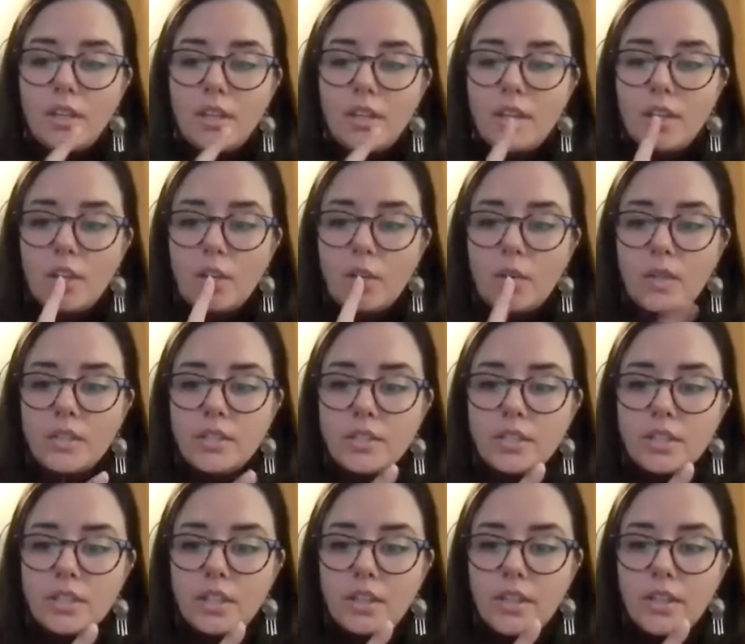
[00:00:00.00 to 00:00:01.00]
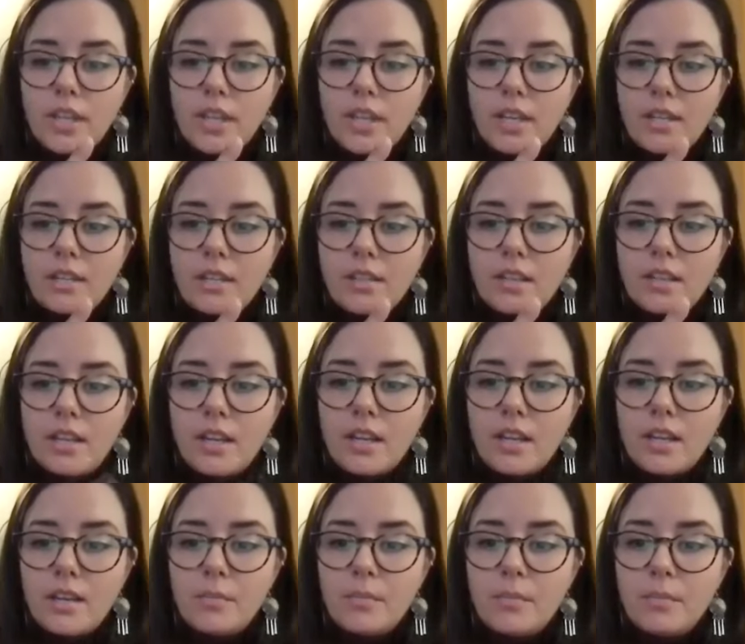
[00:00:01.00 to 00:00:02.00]
a question on that,
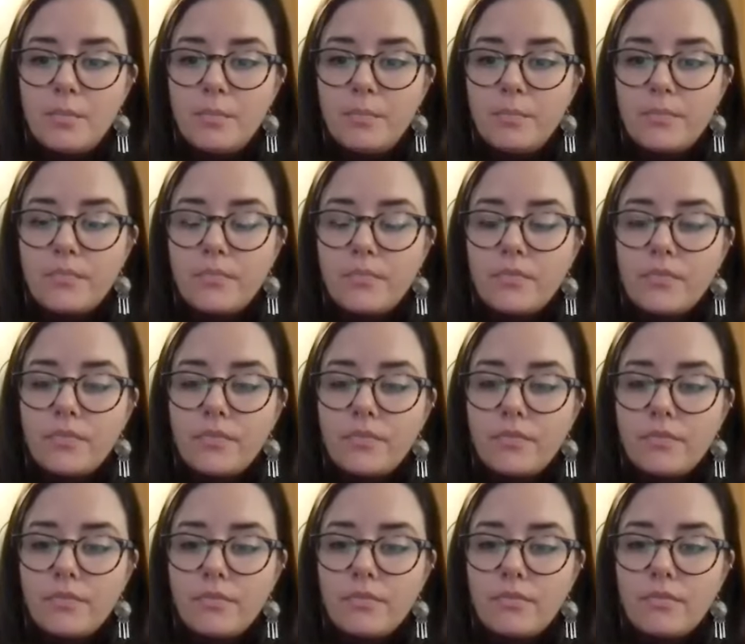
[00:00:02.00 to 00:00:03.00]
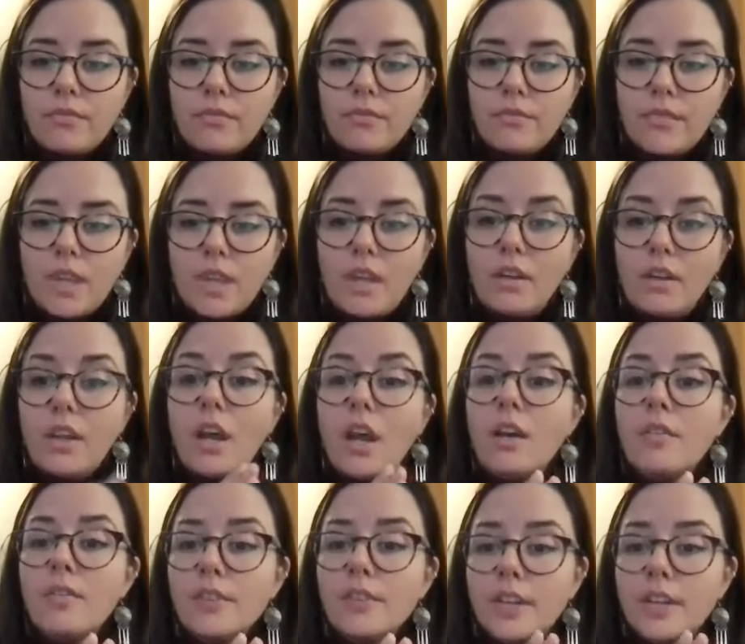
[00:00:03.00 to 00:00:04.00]
on
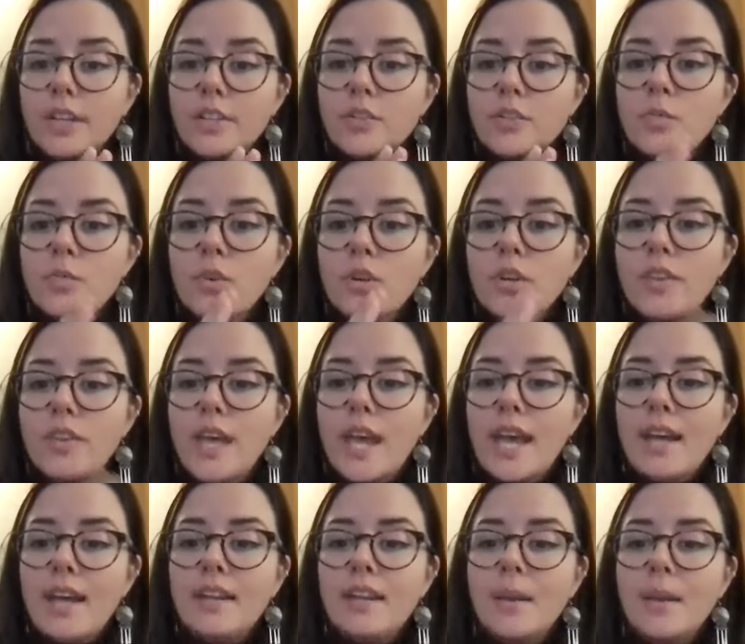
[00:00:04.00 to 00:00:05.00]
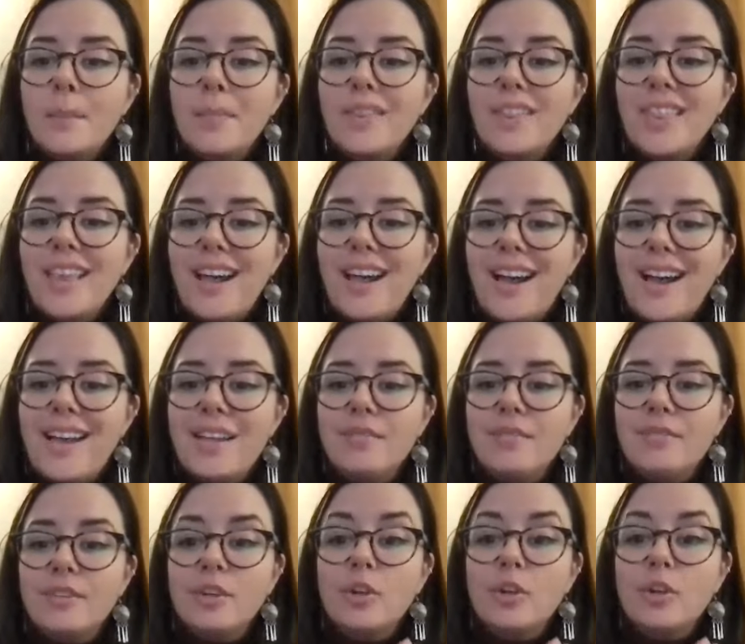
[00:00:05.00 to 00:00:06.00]
coverage. Would that apply
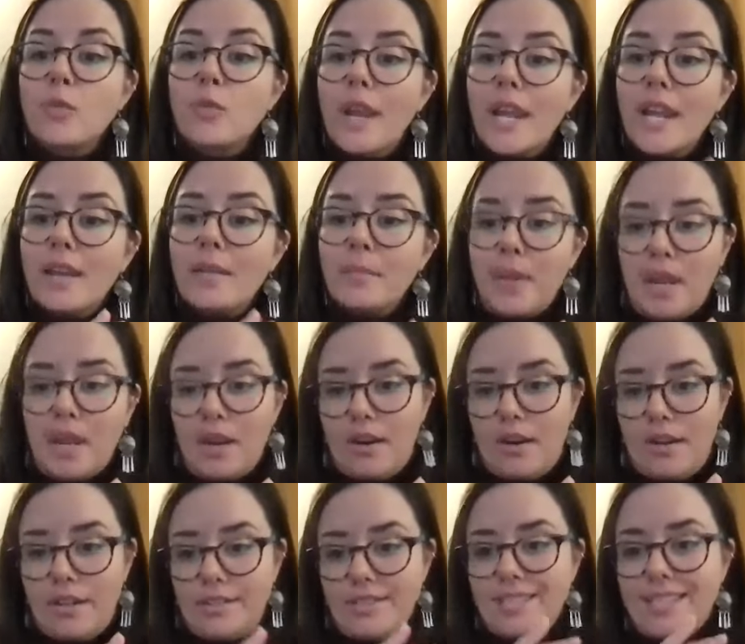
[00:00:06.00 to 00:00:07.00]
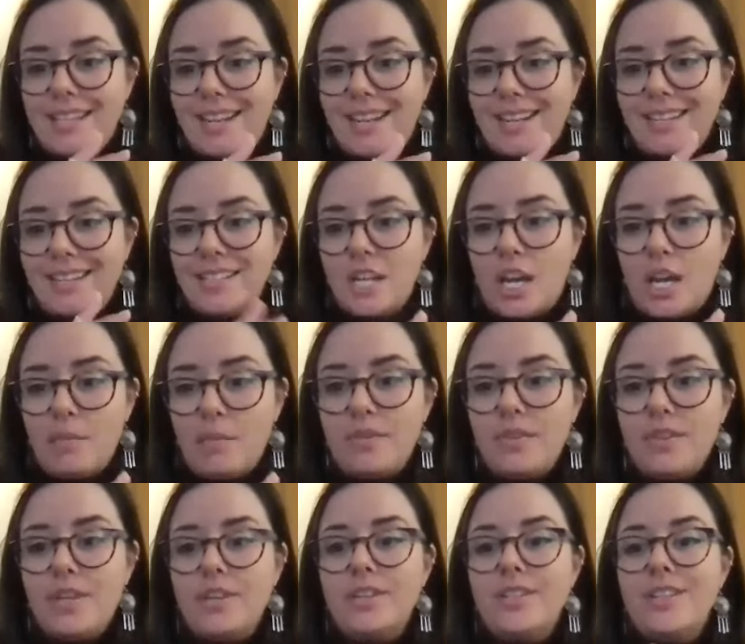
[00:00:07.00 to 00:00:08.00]
for grandparents that adopt
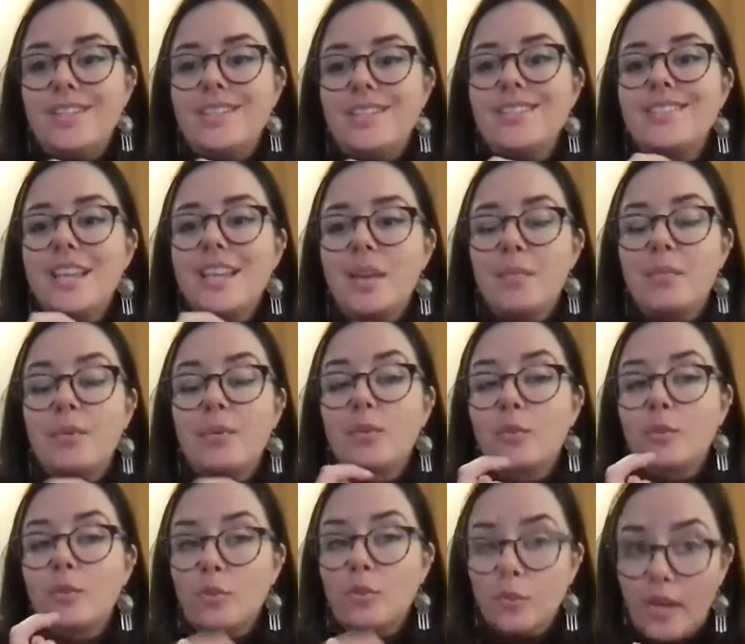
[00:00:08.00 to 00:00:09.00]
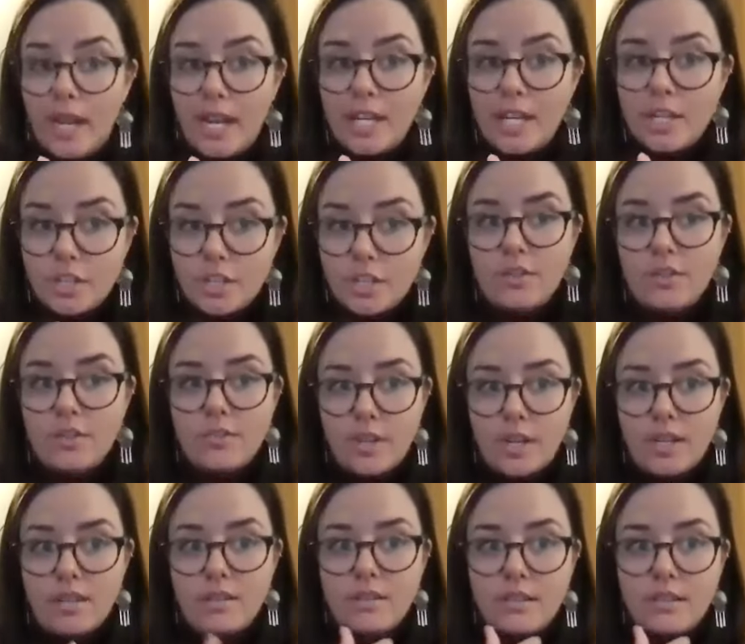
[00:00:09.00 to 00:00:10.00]
their disabled
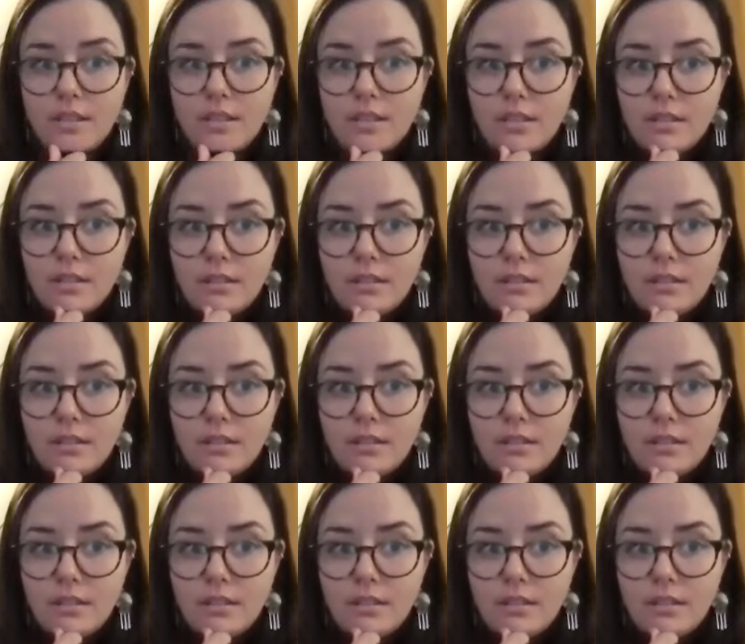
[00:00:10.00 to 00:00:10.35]
grandchildren?